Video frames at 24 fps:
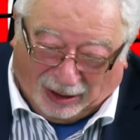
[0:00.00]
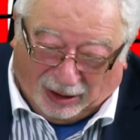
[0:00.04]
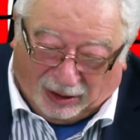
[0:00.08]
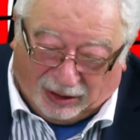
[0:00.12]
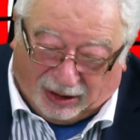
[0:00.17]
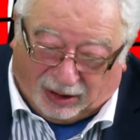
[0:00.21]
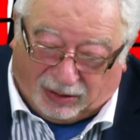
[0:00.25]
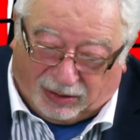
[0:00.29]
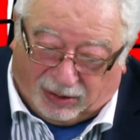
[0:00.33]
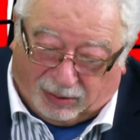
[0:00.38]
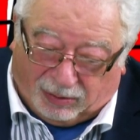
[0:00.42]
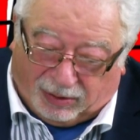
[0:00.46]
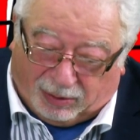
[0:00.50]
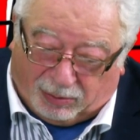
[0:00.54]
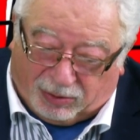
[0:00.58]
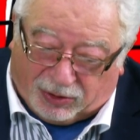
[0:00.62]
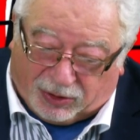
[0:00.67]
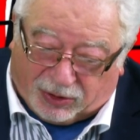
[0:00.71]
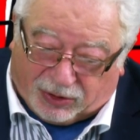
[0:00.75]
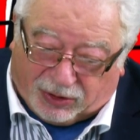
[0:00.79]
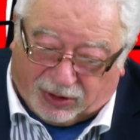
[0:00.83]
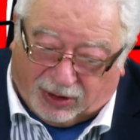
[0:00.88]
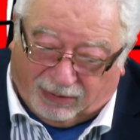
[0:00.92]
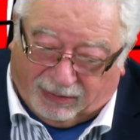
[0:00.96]
there, there, there was
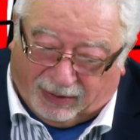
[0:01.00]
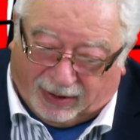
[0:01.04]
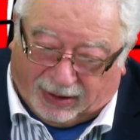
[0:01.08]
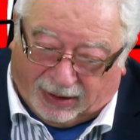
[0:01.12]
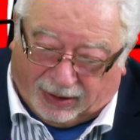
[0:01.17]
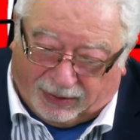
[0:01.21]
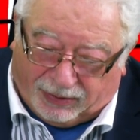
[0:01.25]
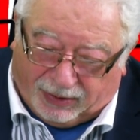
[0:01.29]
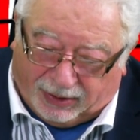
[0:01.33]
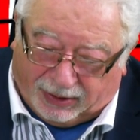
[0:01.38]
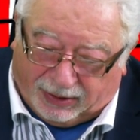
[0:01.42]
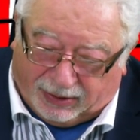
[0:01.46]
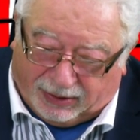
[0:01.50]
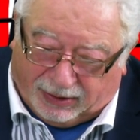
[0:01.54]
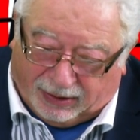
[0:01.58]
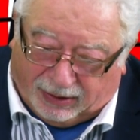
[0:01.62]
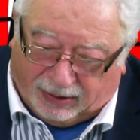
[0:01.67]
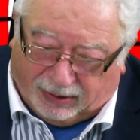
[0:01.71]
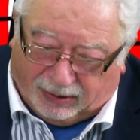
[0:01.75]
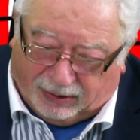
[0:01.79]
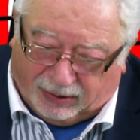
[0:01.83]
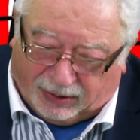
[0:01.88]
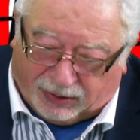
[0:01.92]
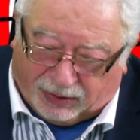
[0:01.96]
a survey, I think,
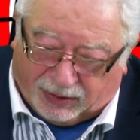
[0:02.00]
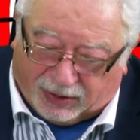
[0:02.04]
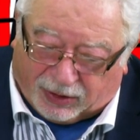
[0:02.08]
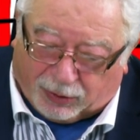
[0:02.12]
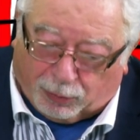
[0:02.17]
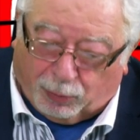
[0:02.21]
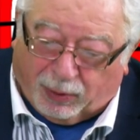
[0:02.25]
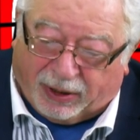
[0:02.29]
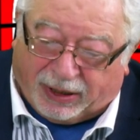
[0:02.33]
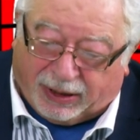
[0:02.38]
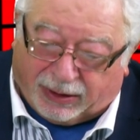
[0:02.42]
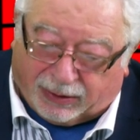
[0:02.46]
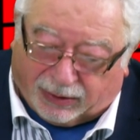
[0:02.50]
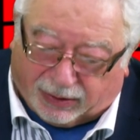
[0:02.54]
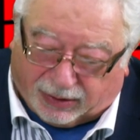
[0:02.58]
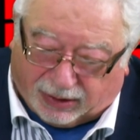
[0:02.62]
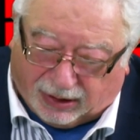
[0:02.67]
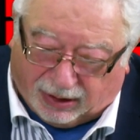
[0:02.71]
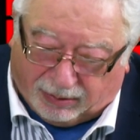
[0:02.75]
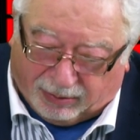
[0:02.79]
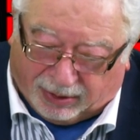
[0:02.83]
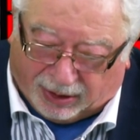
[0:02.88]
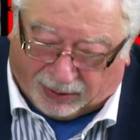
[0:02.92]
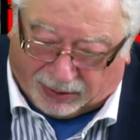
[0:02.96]
uh, this, this week that
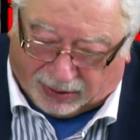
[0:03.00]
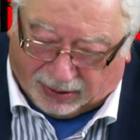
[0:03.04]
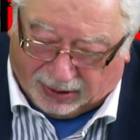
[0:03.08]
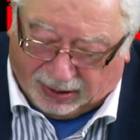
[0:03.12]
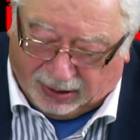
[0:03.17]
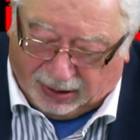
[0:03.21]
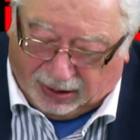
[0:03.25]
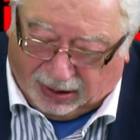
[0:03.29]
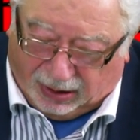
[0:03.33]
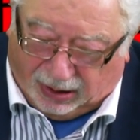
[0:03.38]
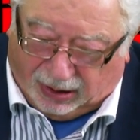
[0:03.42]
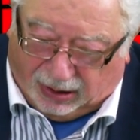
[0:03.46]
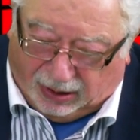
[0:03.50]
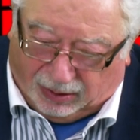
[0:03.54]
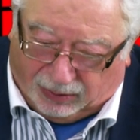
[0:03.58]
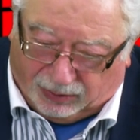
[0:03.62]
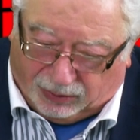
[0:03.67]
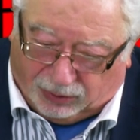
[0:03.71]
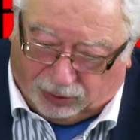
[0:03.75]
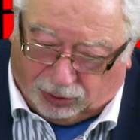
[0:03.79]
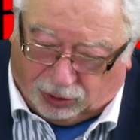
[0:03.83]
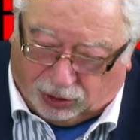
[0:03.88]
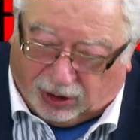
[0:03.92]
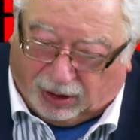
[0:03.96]
came out
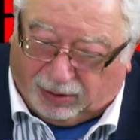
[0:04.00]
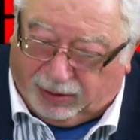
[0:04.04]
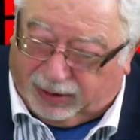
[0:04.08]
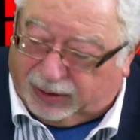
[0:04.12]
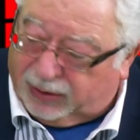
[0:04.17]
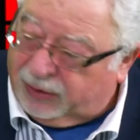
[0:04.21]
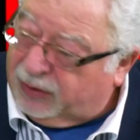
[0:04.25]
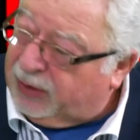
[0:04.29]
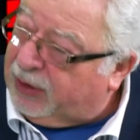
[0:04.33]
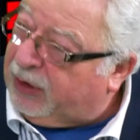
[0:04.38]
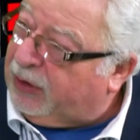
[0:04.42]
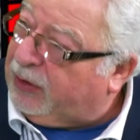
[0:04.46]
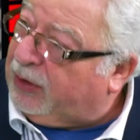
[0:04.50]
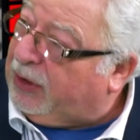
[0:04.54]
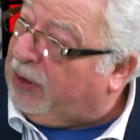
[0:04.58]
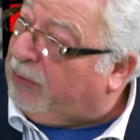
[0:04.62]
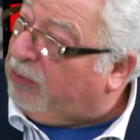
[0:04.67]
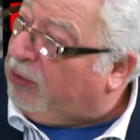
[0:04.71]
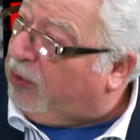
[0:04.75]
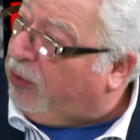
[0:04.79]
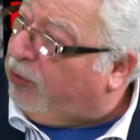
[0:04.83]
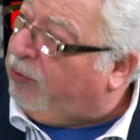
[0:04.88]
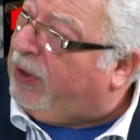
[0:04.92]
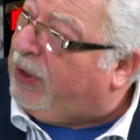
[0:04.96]
uh, showing the, the
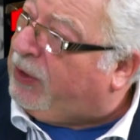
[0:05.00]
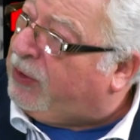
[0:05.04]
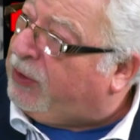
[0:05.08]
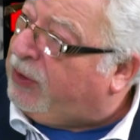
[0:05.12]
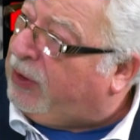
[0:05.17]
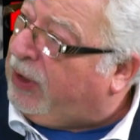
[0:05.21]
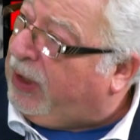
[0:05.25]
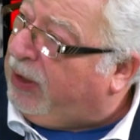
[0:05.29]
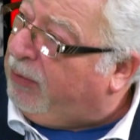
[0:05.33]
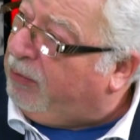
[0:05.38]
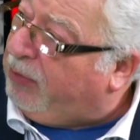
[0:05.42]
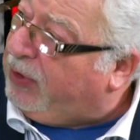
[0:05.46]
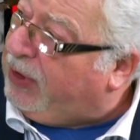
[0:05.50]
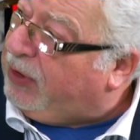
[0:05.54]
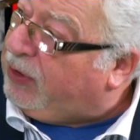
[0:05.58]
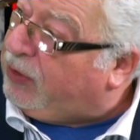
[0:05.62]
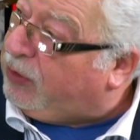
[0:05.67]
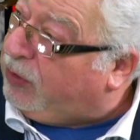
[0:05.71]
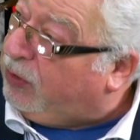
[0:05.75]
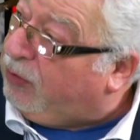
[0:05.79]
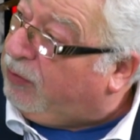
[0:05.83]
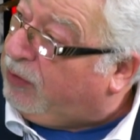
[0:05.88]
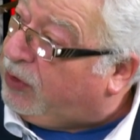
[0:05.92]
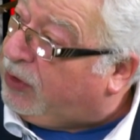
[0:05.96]
number of threats that M Ps
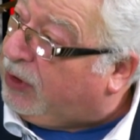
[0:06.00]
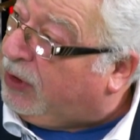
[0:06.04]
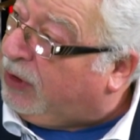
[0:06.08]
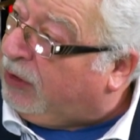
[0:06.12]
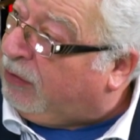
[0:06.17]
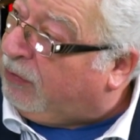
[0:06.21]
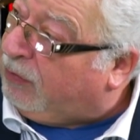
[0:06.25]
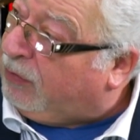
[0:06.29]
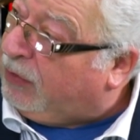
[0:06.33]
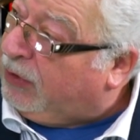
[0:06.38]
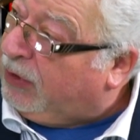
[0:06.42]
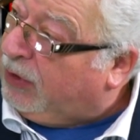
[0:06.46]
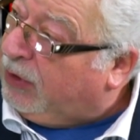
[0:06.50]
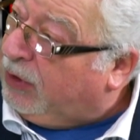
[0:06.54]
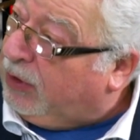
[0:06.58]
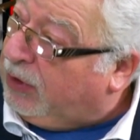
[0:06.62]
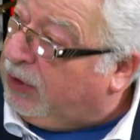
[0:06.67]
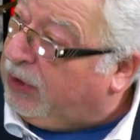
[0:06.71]
do receive. A